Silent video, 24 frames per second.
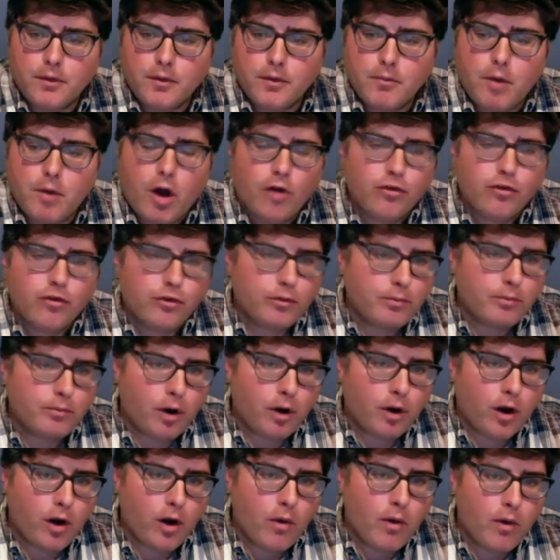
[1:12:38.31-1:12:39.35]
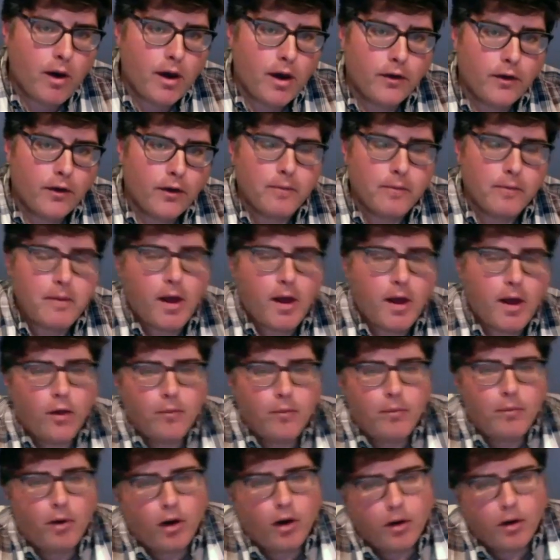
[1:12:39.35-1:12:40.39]
the Marshall Parkway or the
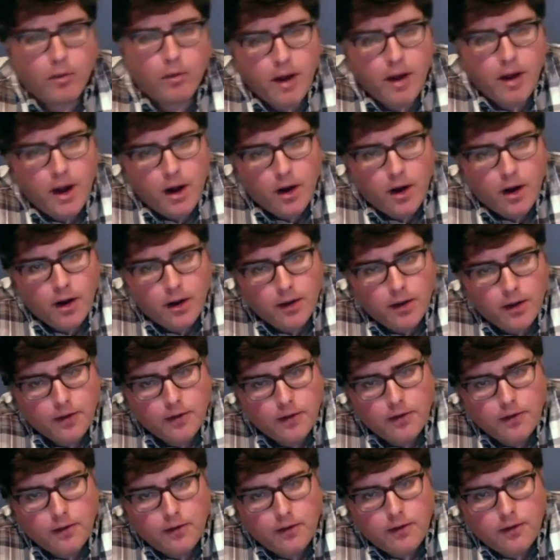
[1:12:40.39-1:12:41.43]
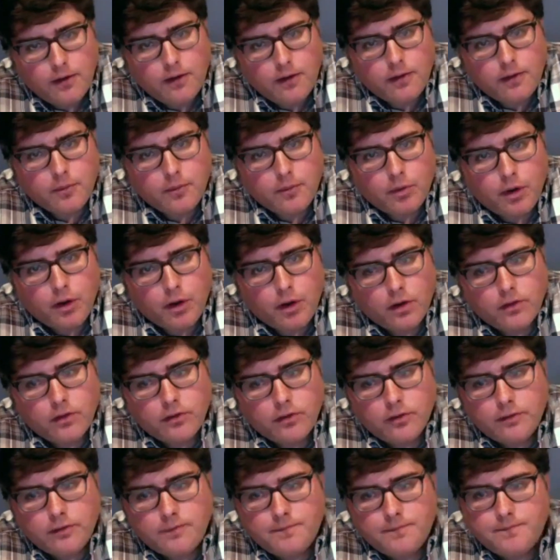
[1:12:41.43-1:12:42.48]
Pelham Parkway area, the
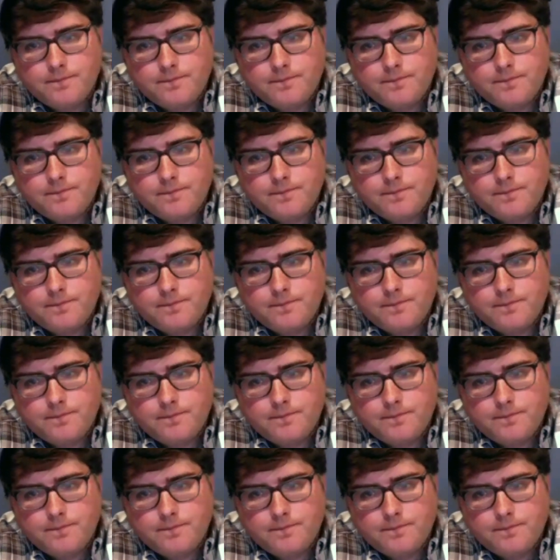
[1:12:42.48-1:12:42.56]
Bronx.